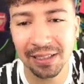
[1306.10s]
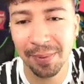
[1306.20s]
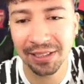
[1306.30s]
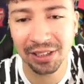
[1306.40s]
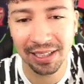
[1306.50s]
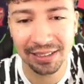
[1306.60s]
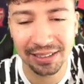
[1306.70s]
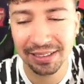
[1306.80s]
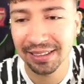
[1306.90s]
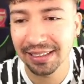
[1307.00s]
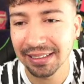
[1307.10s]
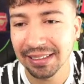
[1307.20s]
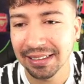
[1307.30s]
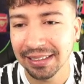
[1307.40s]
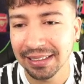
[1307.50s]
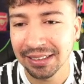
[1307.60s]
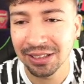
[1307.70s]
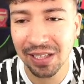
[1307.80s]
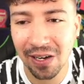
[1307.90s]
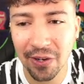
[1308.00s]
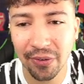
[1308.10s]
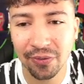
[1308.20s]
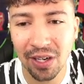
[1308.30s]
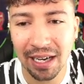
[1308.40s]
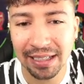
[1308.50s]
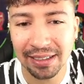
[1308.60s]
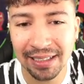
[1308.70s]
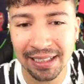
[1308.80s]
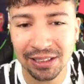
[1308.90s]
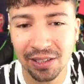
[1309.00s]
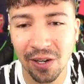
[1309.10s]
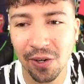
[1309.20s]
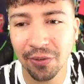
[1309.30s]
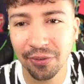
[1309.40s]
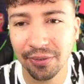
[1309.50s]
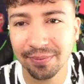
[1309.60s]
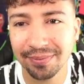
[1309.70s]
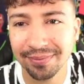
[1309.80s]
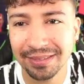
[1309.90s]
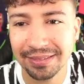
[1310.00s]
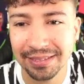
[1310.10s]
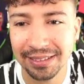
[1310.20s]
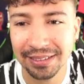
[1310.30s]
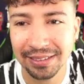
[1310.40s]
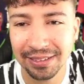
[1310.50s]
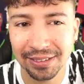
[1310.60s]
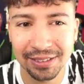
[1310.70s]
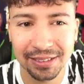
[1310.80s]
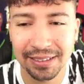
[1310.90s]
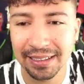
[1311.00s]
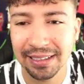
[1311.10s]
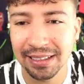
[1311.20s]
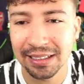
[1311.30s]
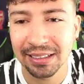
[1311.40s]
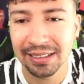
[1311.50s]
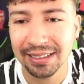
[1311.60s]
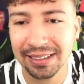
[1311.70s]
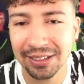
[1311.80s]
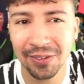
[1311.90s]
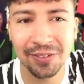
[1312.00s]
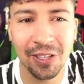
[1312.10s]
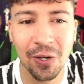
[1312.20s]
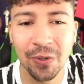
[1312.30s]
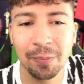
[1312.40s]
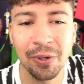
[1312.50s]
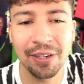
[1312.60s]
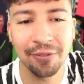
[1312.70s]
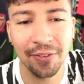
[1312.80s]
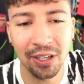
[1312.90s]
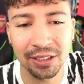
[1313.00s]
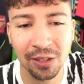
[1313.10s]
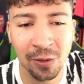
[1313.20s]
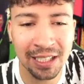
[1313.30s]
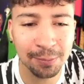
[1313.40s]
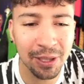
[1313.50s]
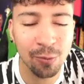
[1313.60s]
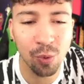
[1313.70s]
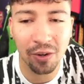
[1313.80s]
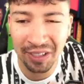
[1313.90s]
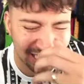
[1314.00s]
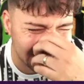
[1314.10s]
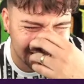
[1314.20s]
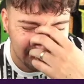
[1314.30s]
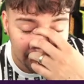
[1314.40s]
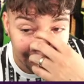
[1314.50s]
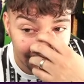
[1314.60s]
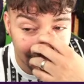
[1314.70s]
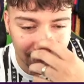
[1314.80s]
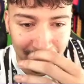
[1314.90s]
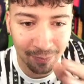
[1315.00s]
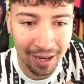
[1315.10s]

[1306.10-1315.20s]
in the bench list. So, right, let's start off. I don't know who to put in first. So let's put in Watkins, and then just